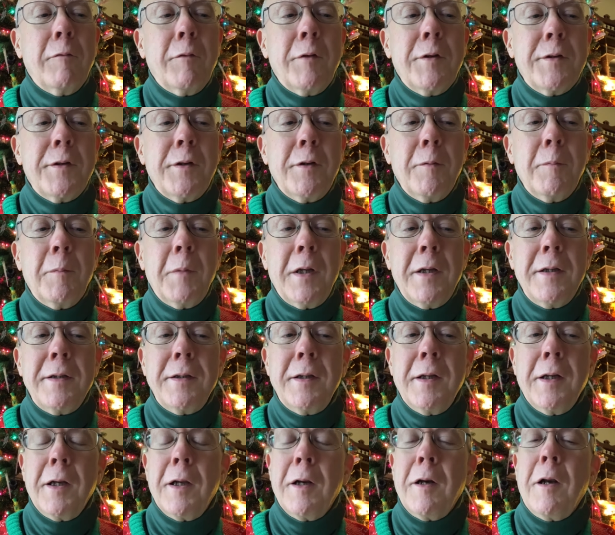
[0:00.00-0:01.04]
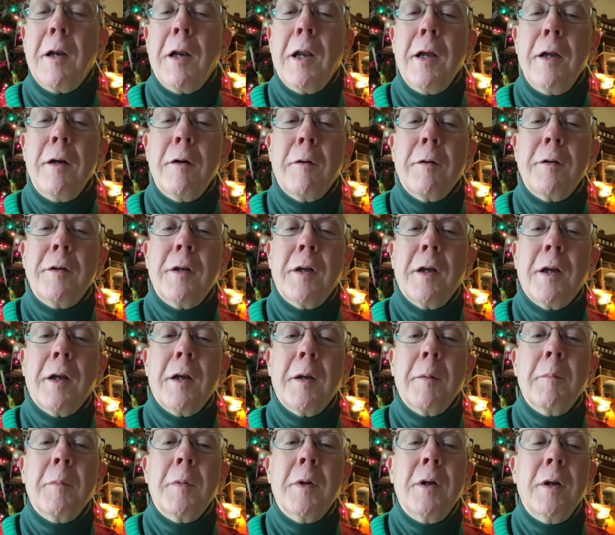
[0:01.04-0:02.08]
resume listening at a later
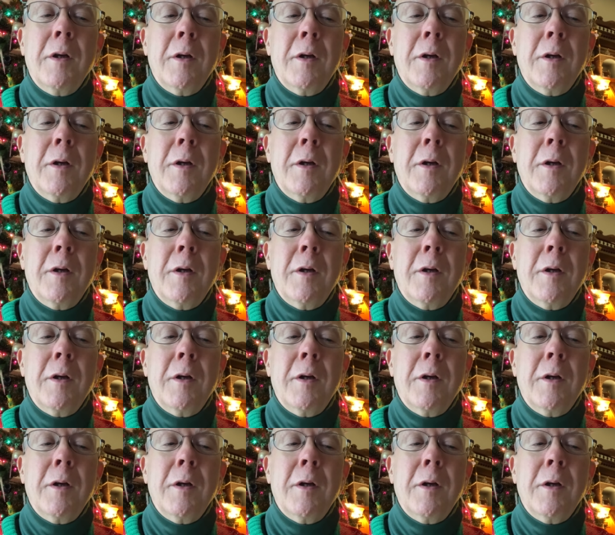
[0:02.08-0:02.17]
time